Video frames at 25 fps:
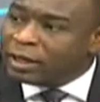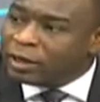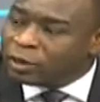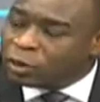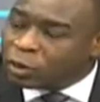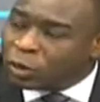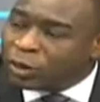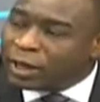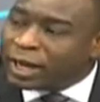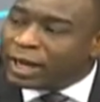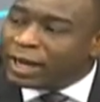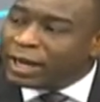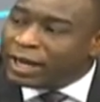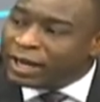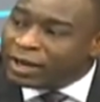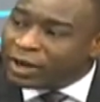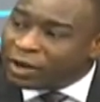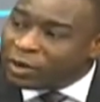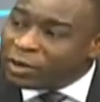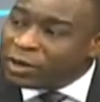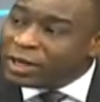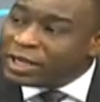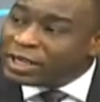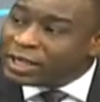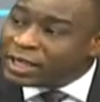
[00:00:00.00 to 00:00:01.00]
So that
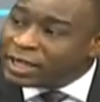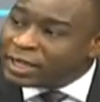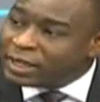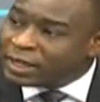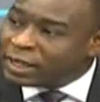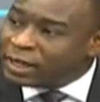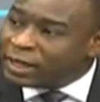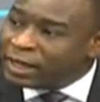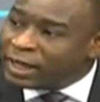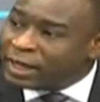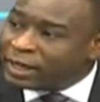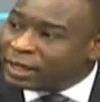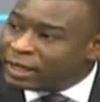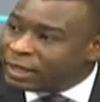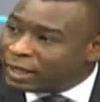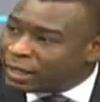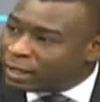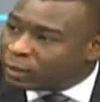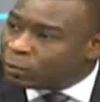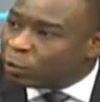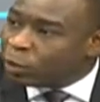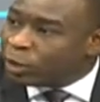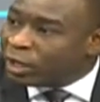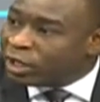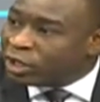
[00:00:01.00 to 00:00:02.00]
increases the lending
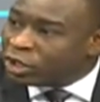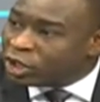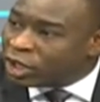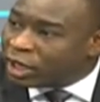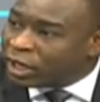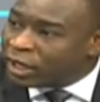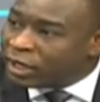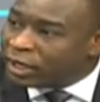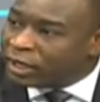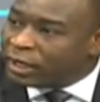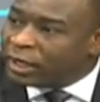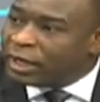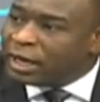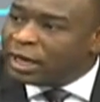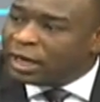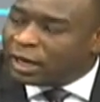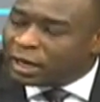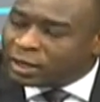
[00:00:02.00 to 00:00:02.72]
exponentially.